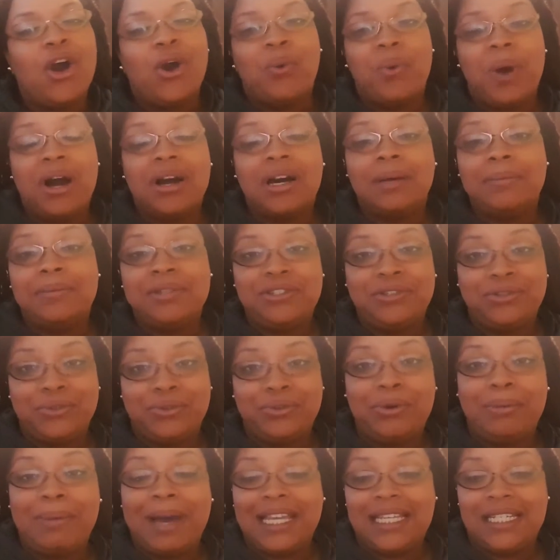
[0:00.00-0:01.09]
Welcome
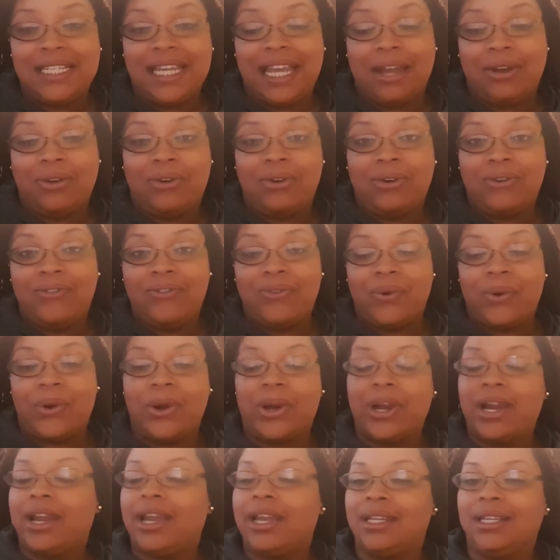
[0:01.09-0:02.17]
to my channel.
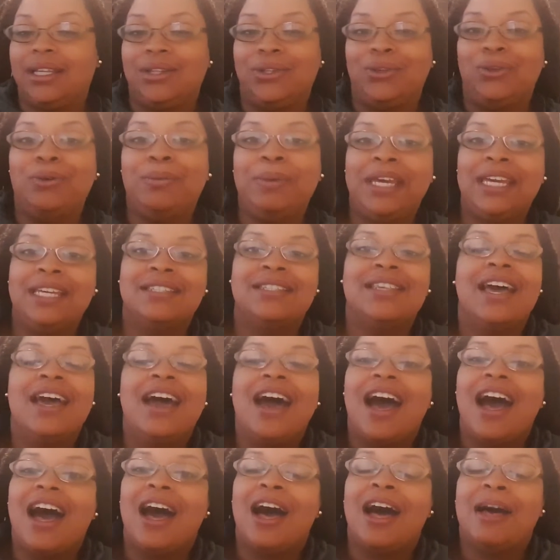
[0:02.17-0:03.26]
For any newbies,
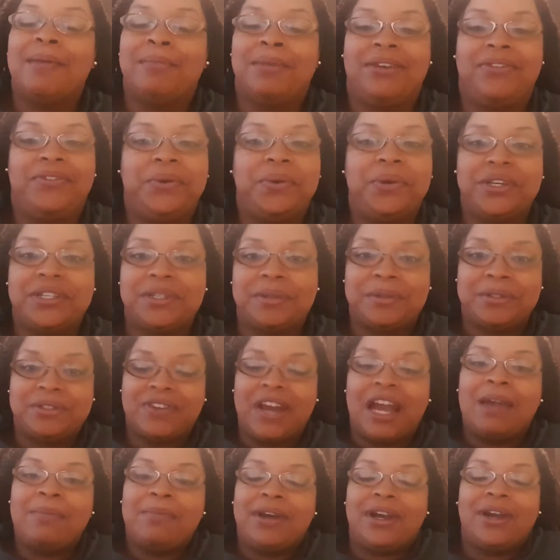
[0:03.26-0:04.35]
if you are a
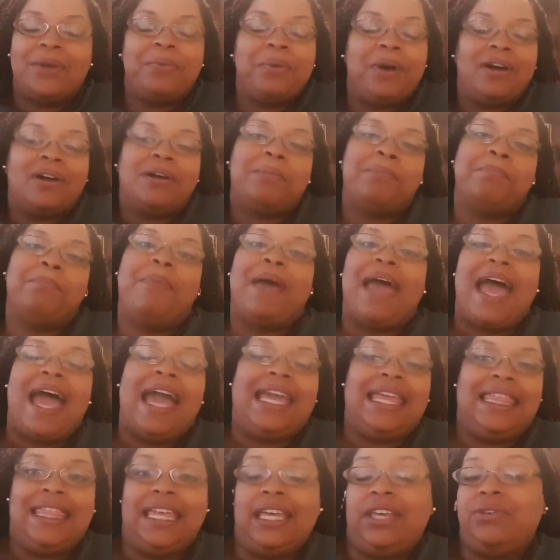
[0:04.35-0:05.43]
subscriber, welcome
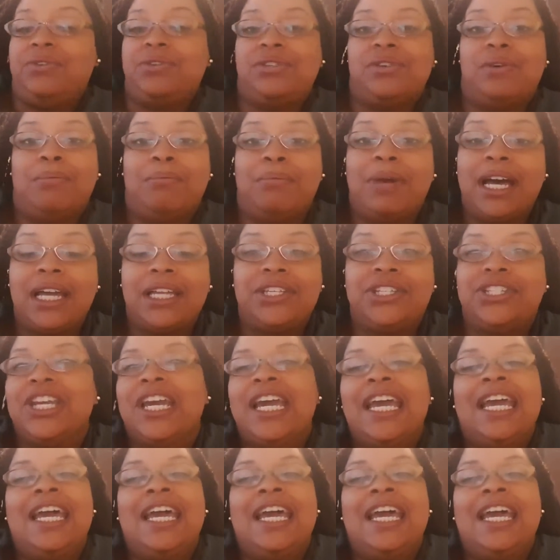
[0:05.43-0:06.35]
back. Thank you so much.